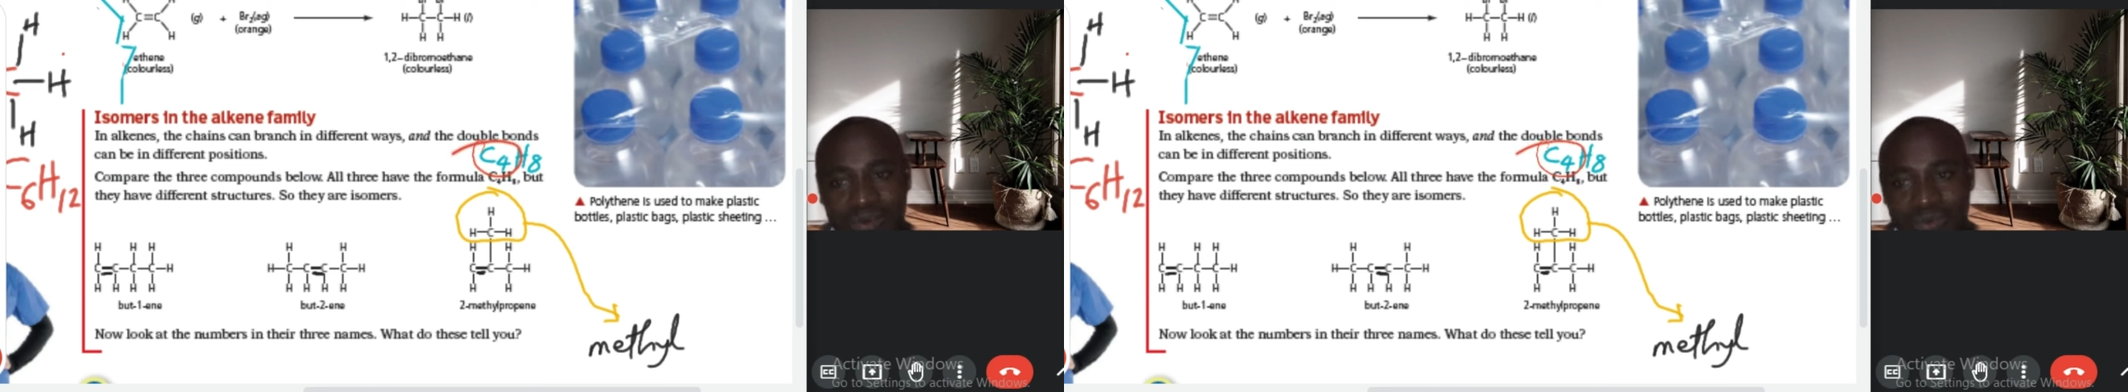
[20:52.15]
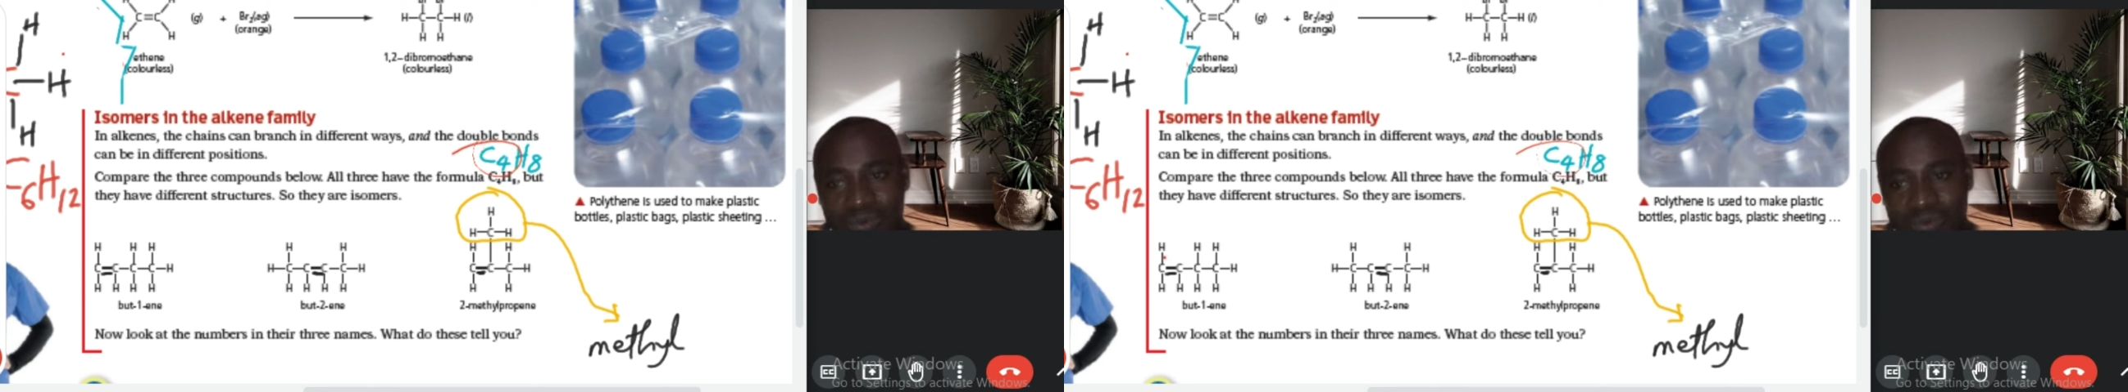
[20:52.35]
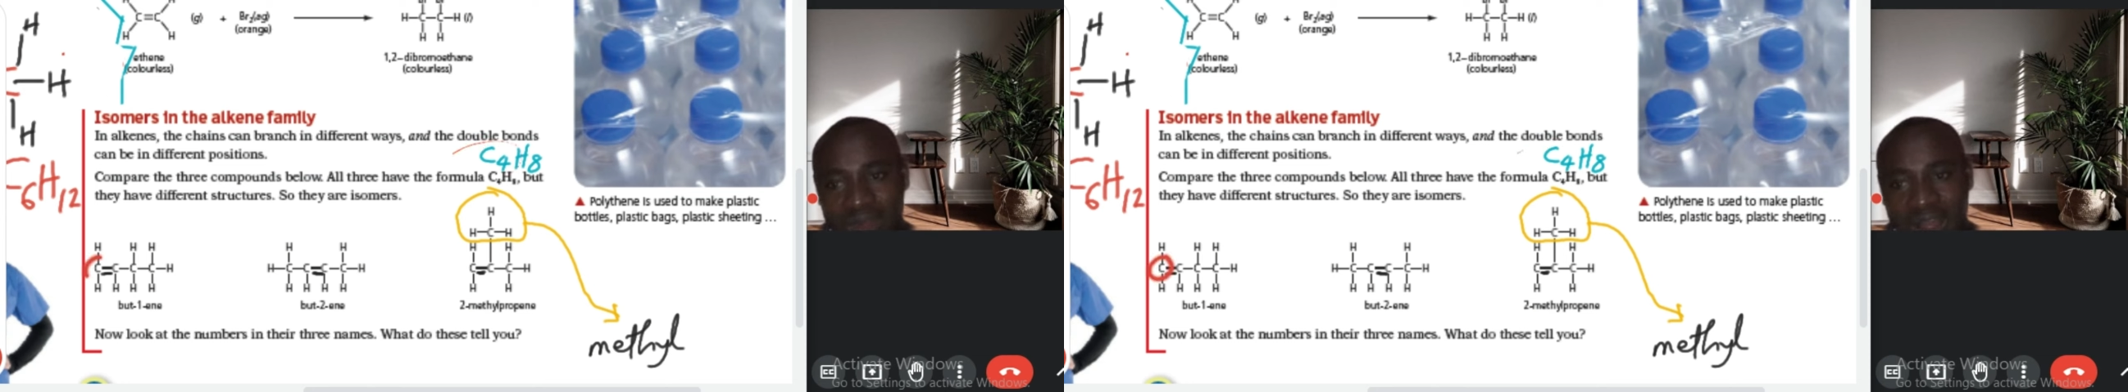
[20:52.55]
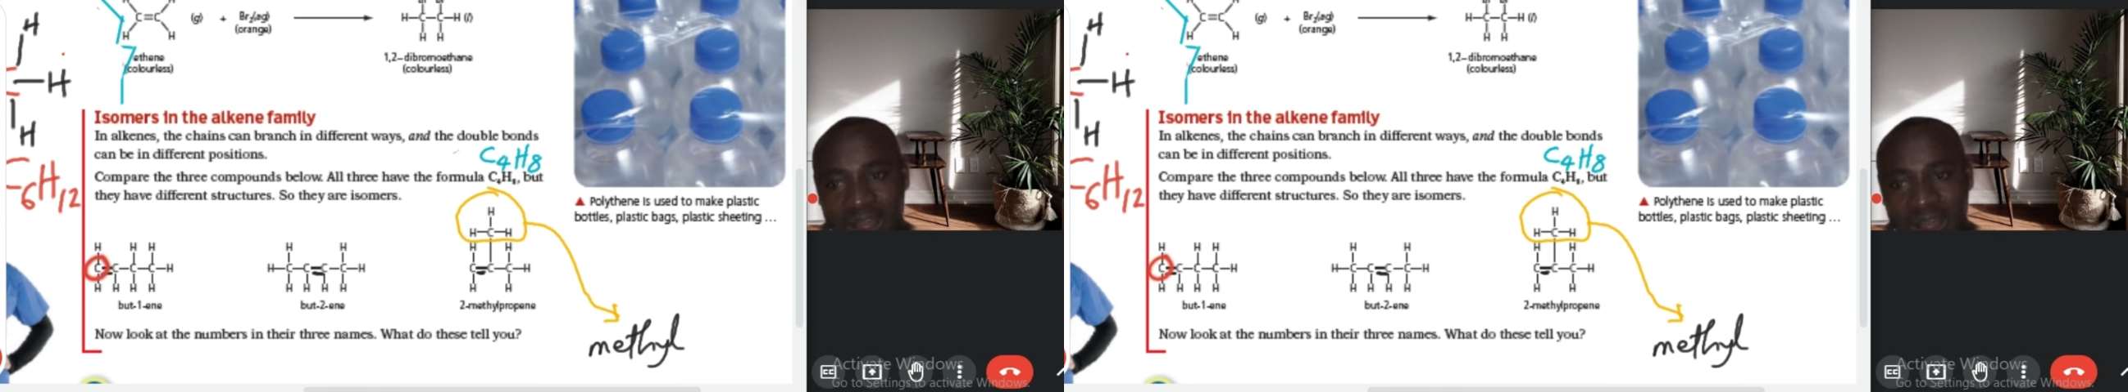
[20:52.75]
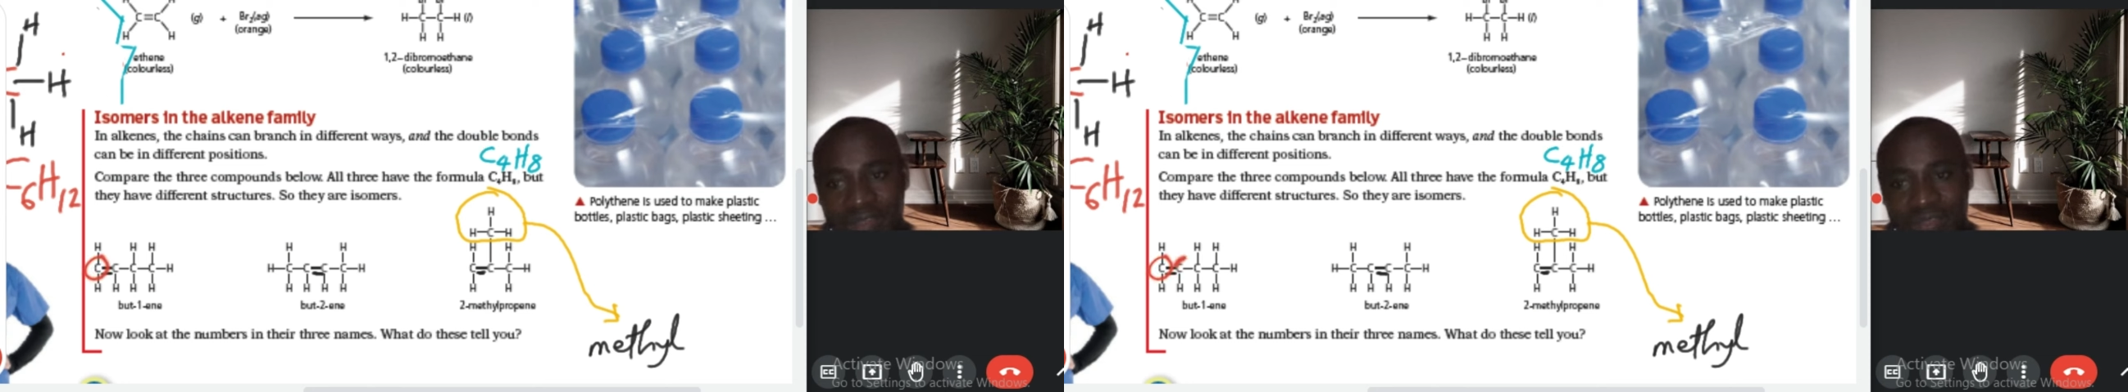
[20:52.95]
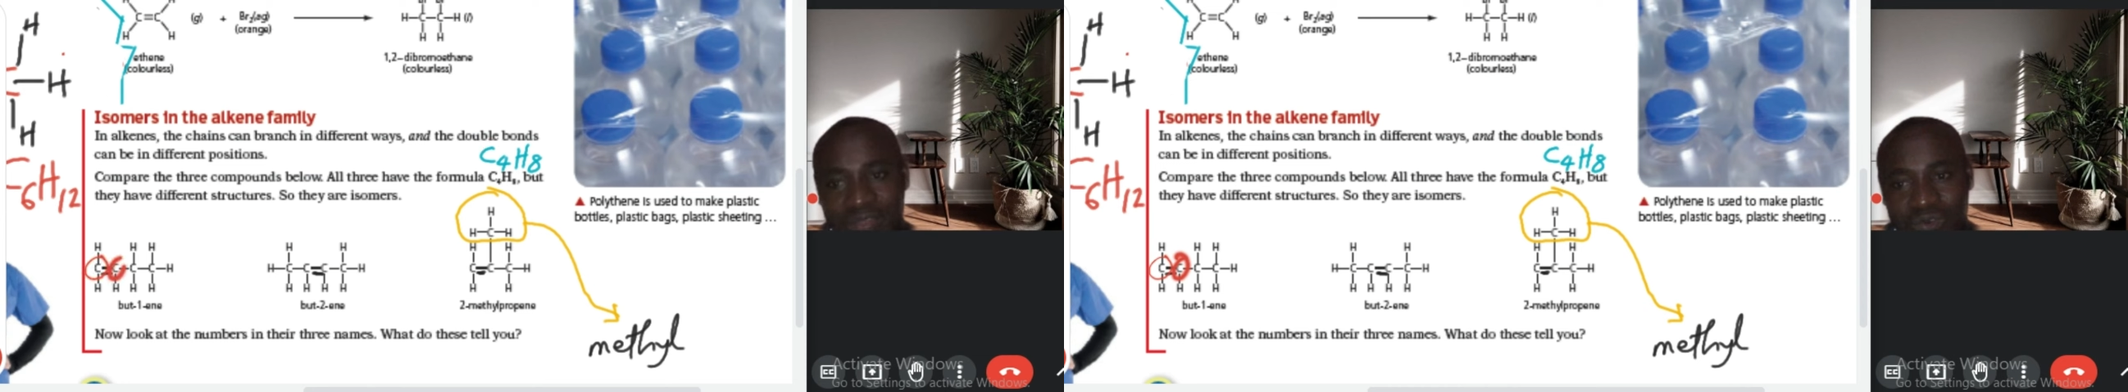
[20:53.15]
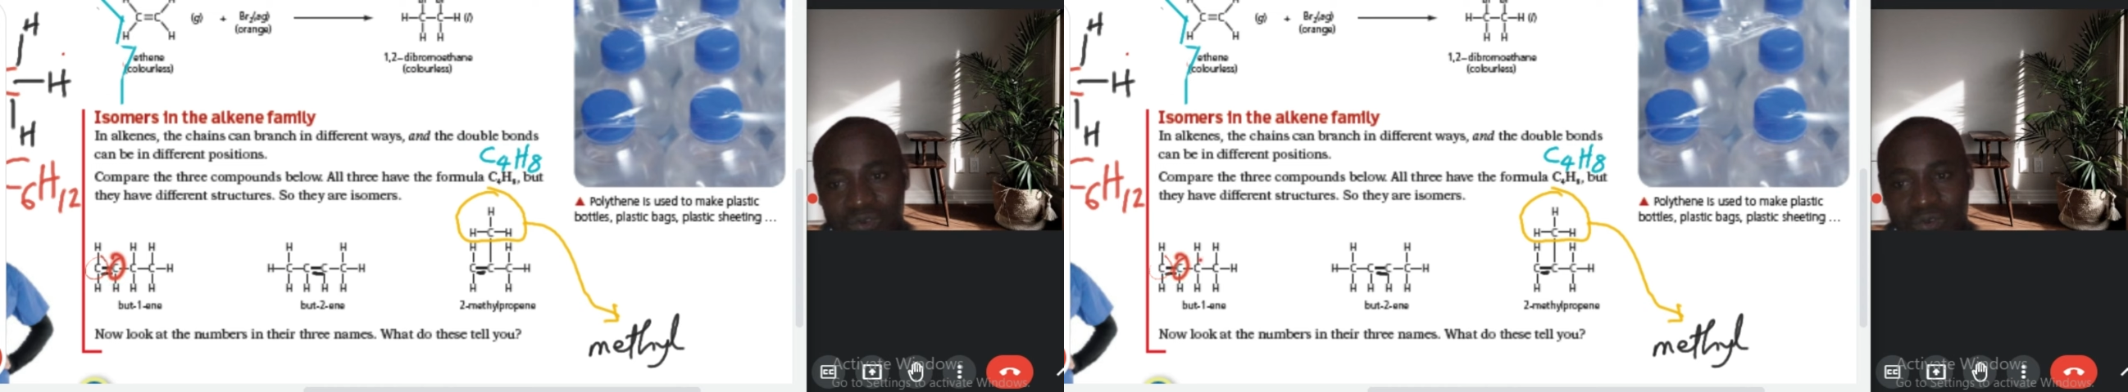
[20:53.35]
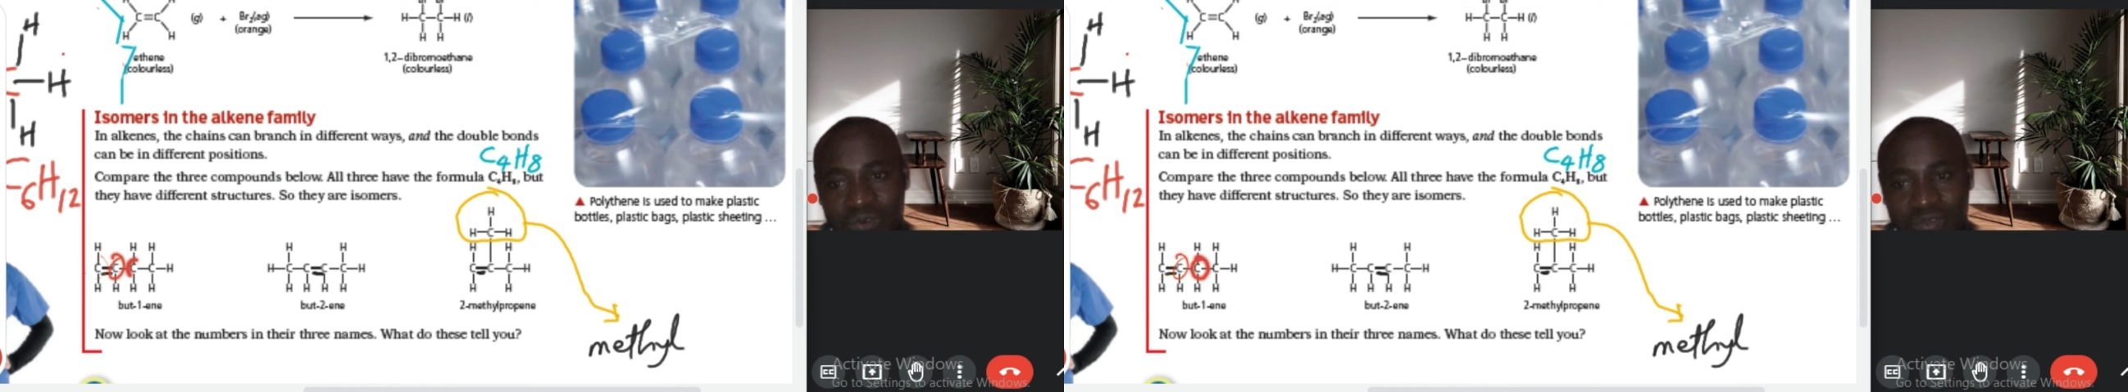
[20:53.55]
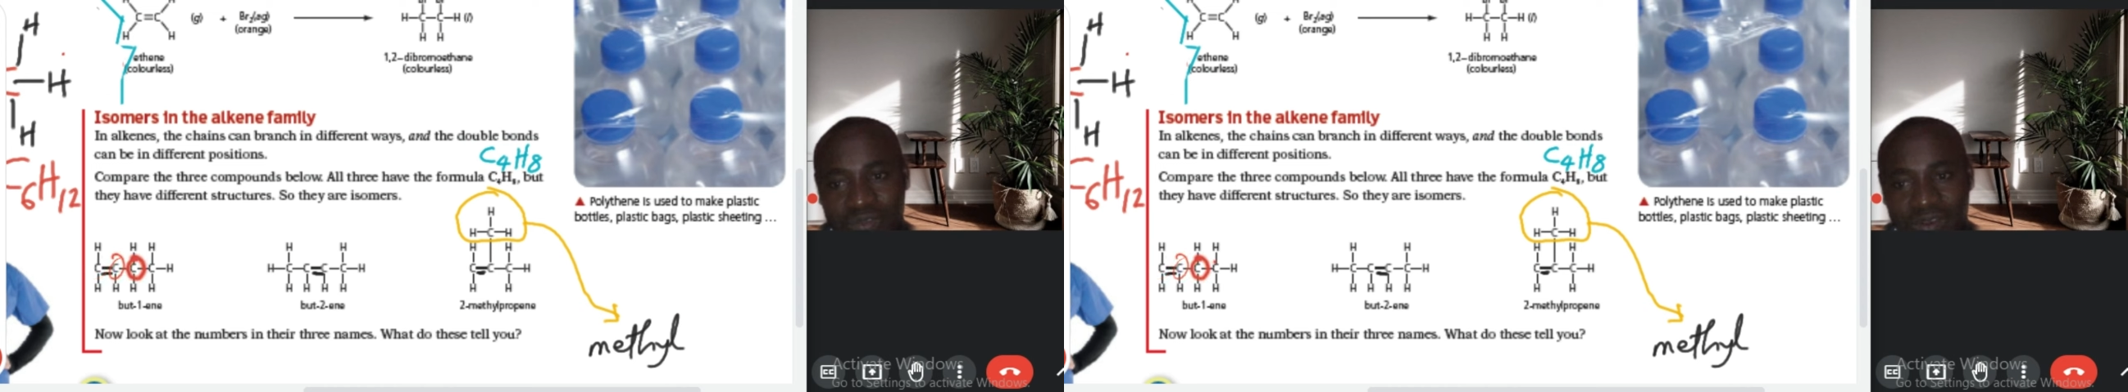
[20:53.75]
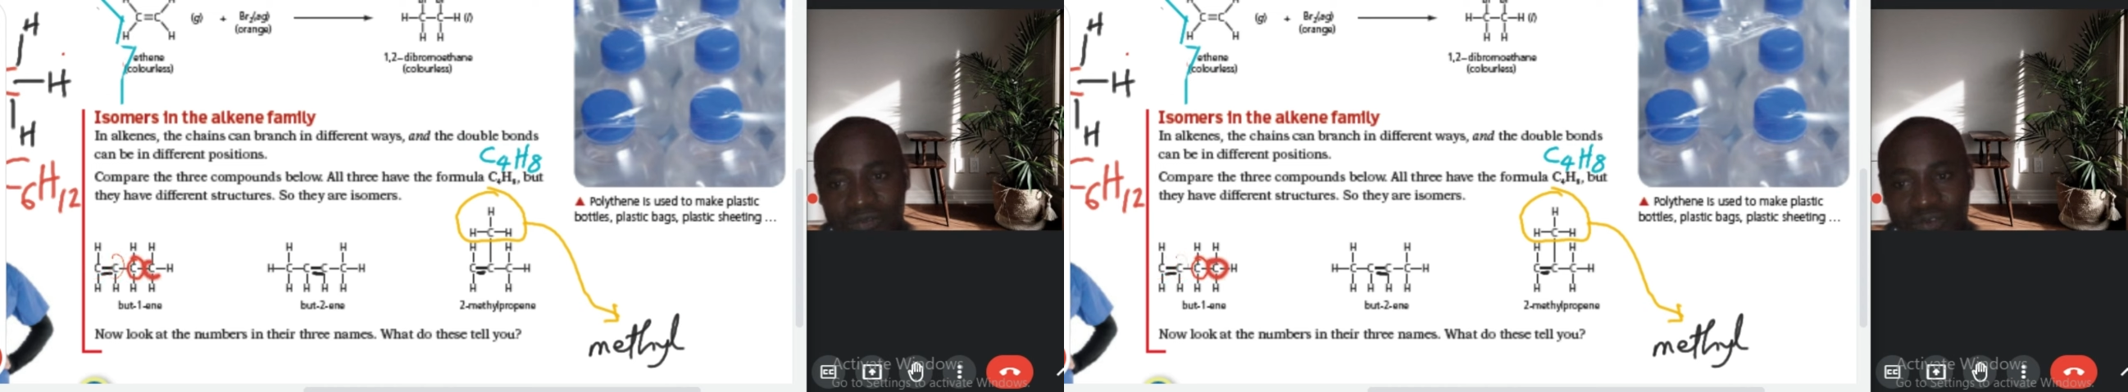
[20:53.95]
1, 2, 3,
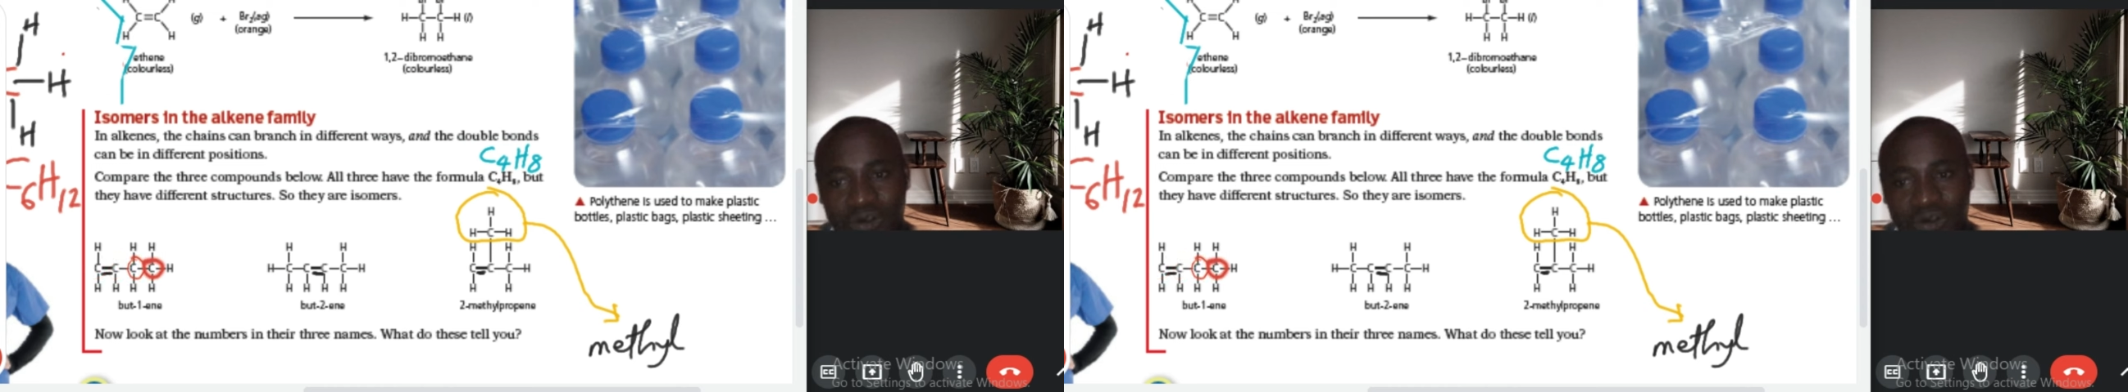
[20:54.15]
4.